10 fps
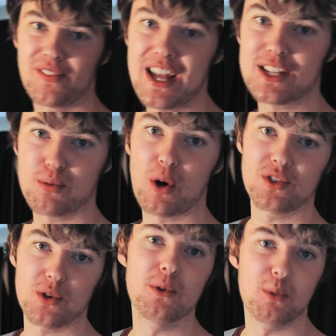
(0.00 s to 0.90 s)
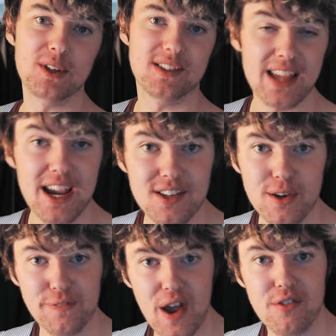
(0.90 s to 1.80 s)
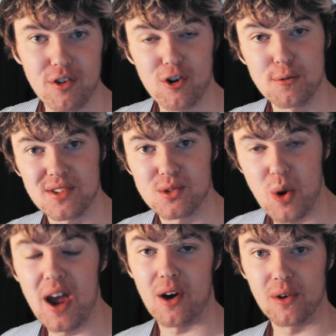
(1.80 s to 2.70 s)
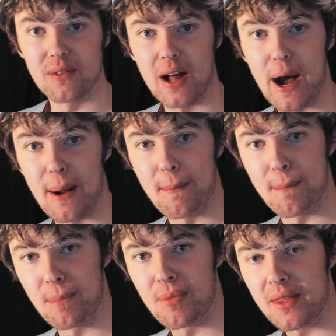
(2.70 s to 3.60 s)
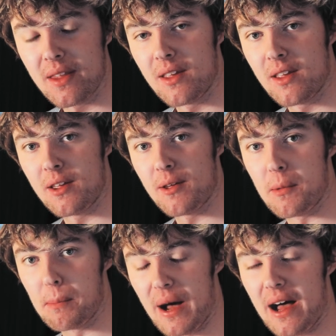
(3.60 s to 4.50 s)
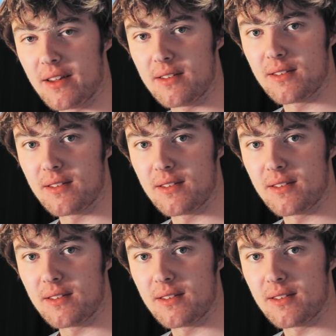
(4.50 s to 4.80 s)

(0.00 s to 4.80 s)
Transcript: That's what you would say to your favourite groups as well. But